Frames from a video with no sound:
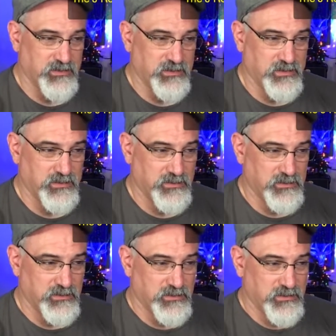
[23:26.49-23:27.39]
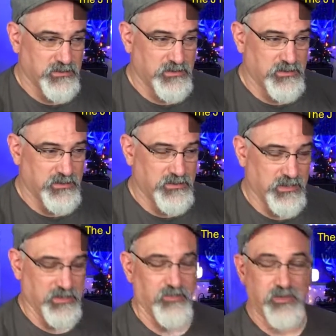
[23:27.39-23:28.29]
And
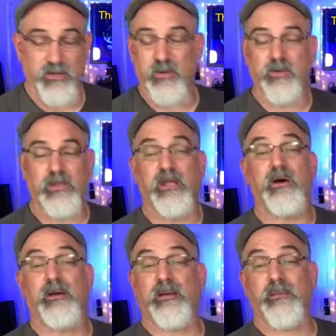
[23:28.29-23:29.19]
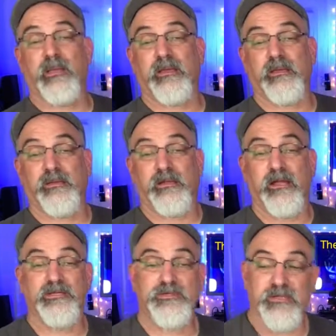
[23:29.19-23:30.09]
now that we know what we know, I'm like a little
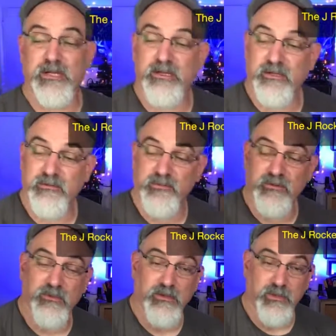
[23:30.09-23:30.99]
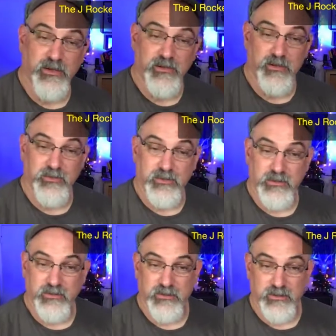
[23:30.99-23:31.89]
extra not comfortable about going
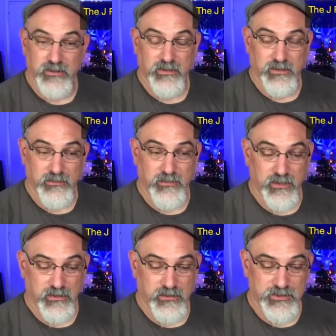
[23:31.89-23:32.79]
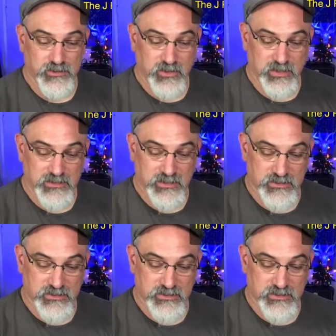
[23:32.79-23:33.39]
to my usual gigs.